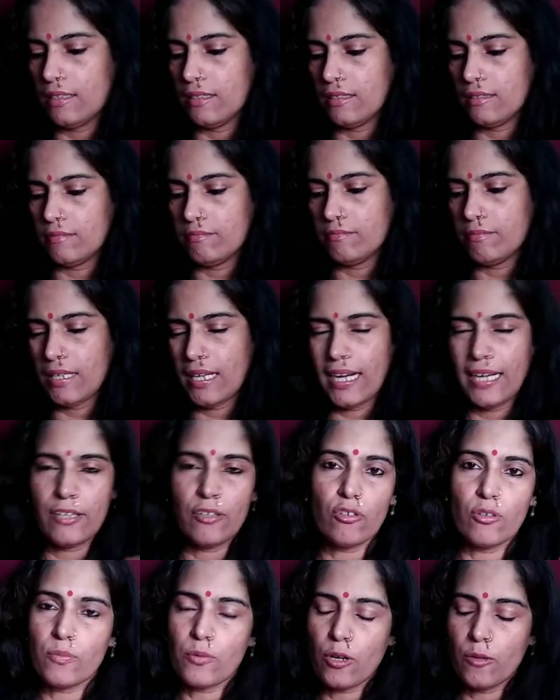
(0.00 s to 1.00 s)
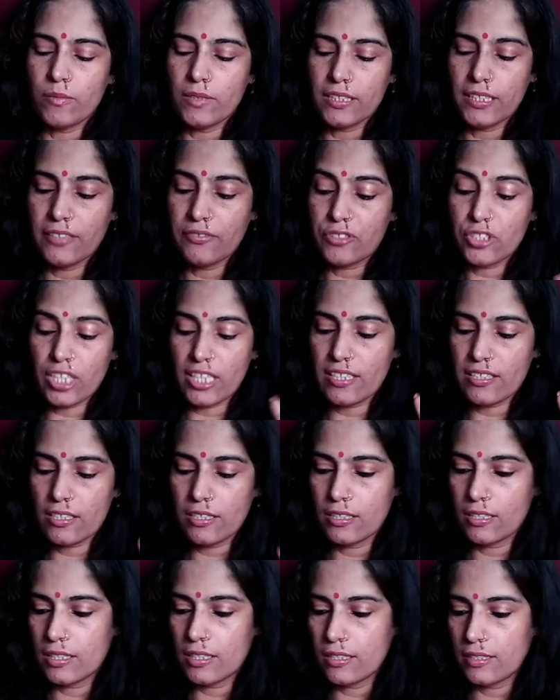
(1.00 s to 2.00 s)
Uh, I don't know, probably they've
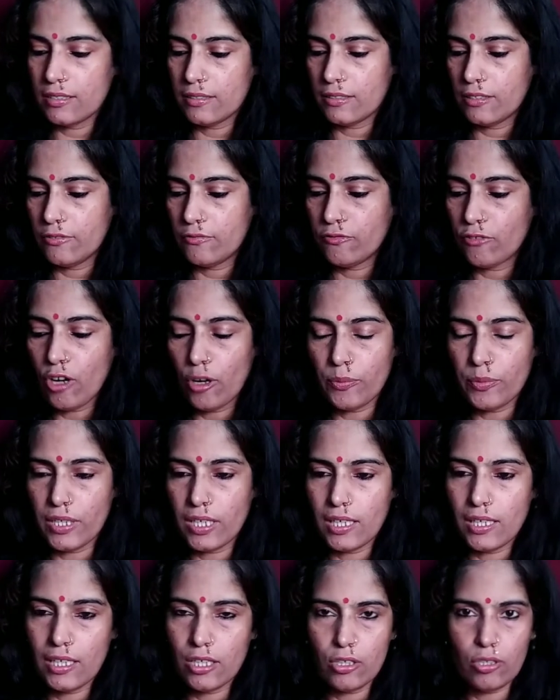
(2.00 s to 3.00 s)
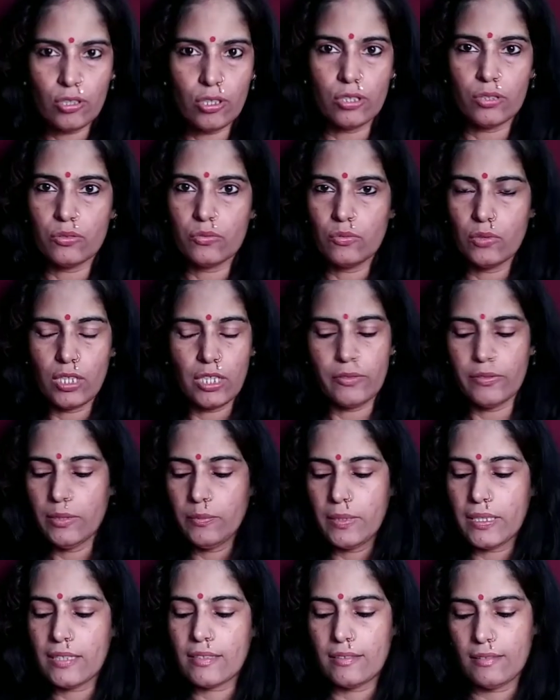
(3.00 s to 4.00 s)
changed the formula or
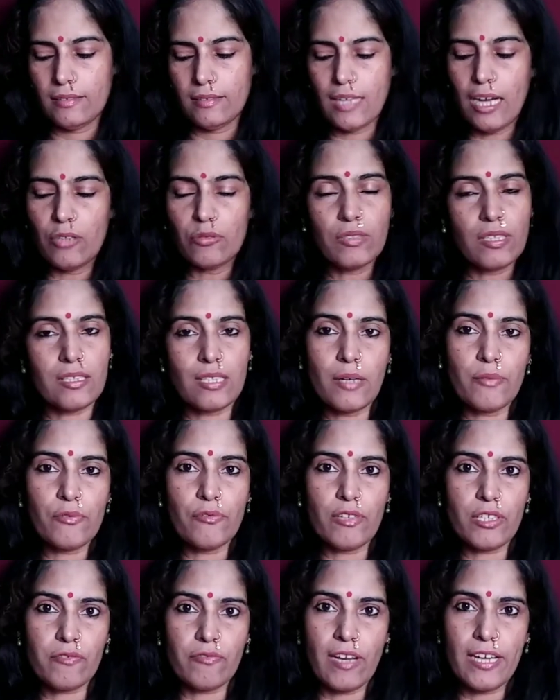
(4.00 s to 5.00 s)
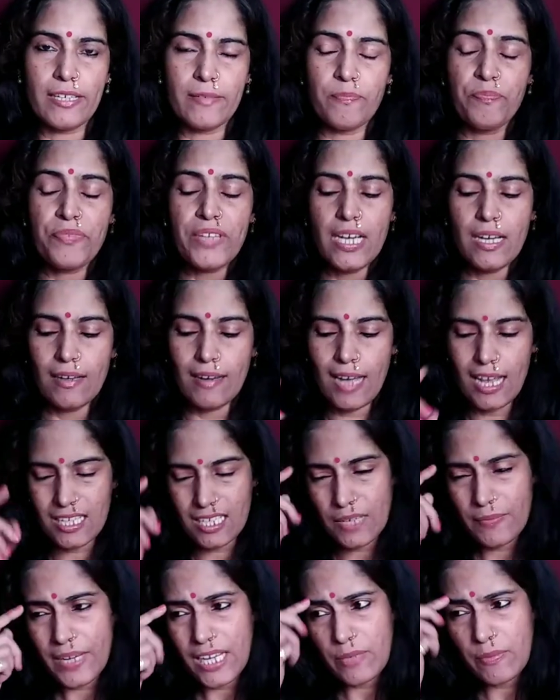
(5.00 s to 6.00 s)
whatever, but now this time it was fine.
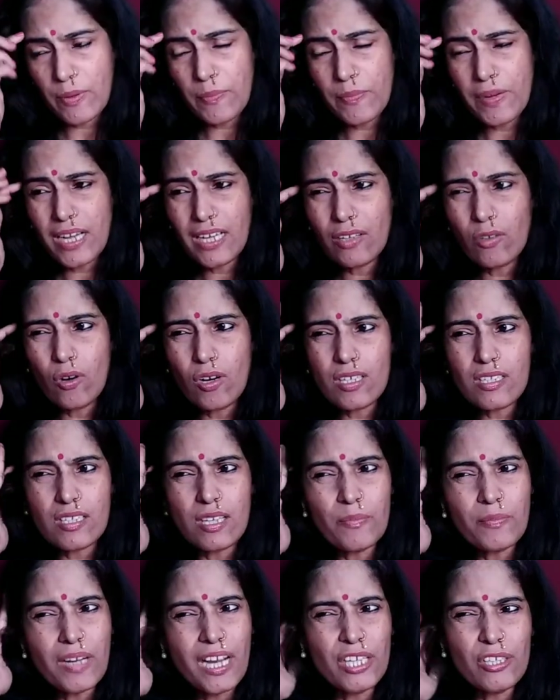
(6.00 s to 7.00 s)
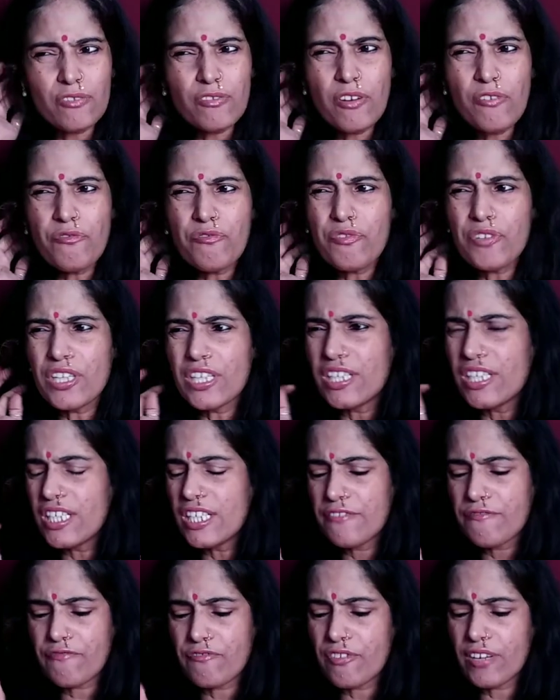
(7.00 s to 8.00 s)
Last time I remember I got some kind of a
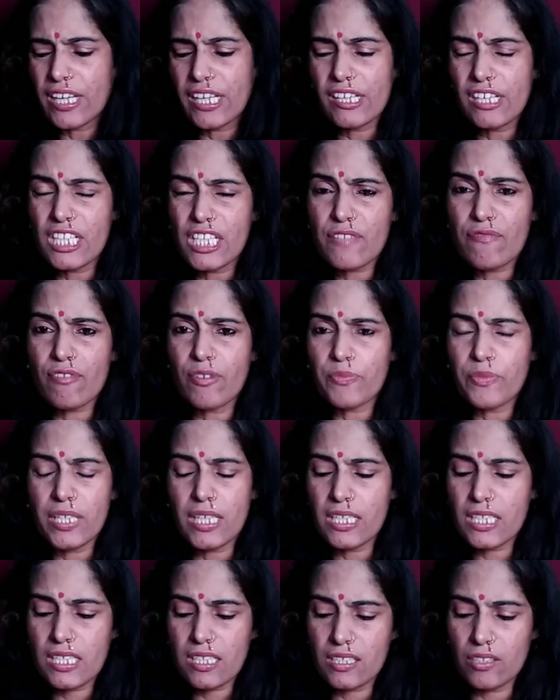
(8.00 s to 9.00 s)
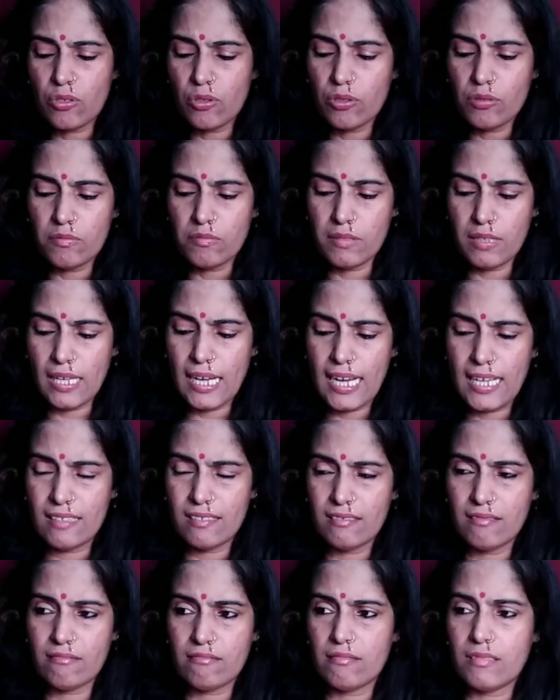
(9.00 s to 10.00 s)
weird fragrance from this, you know,
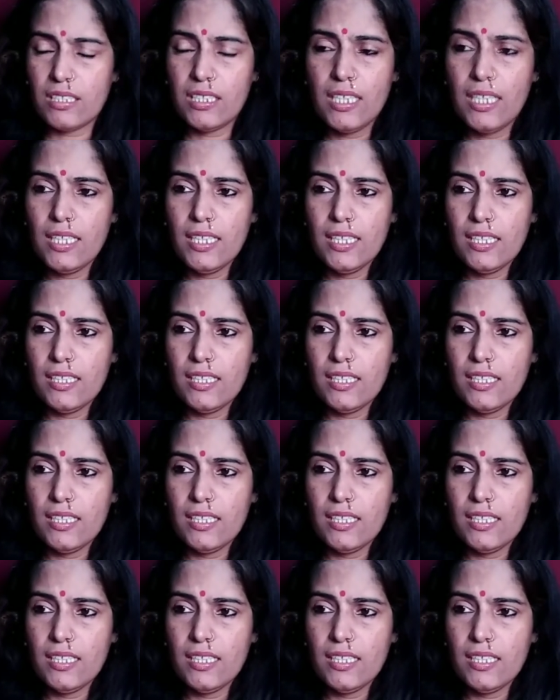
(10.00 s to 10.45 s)
and